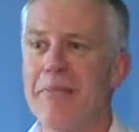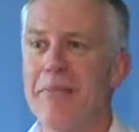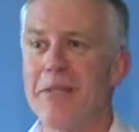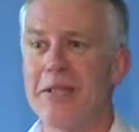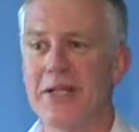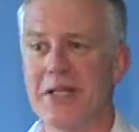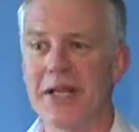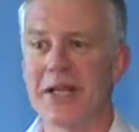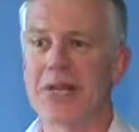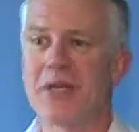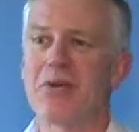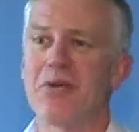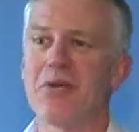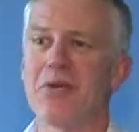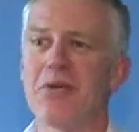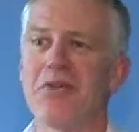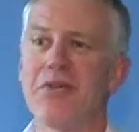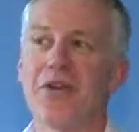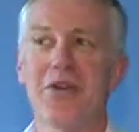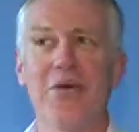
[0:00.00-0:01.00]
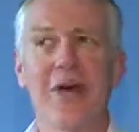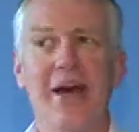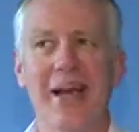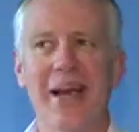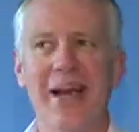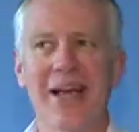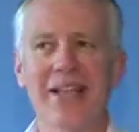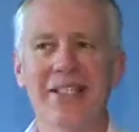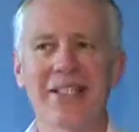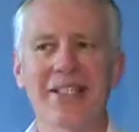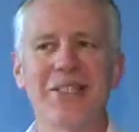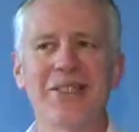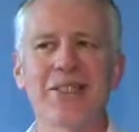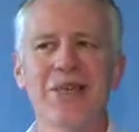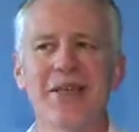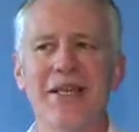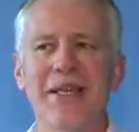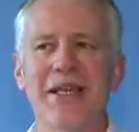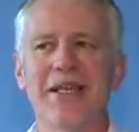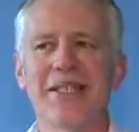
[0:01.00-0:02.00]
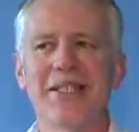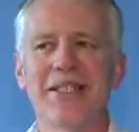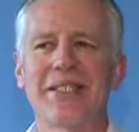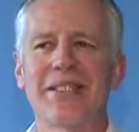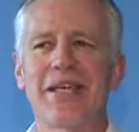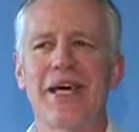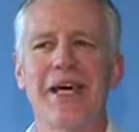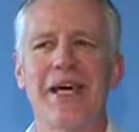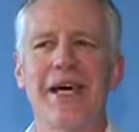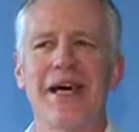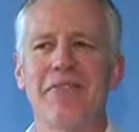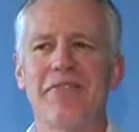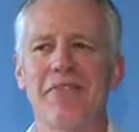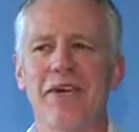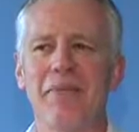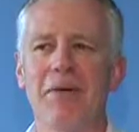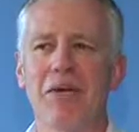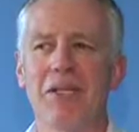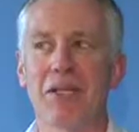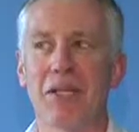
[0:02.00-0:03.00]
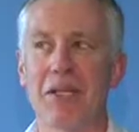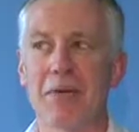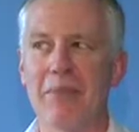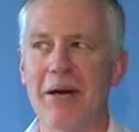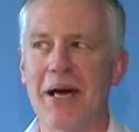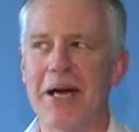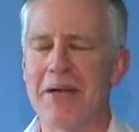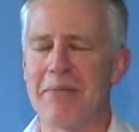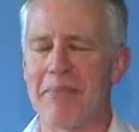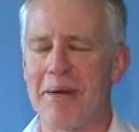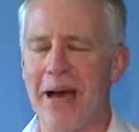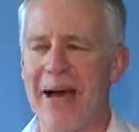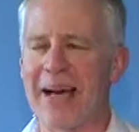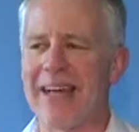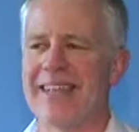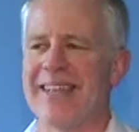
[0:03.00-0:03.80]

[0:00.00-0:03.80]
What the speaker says: Particularly as we move into adolescence when there's a fair bit to debate about.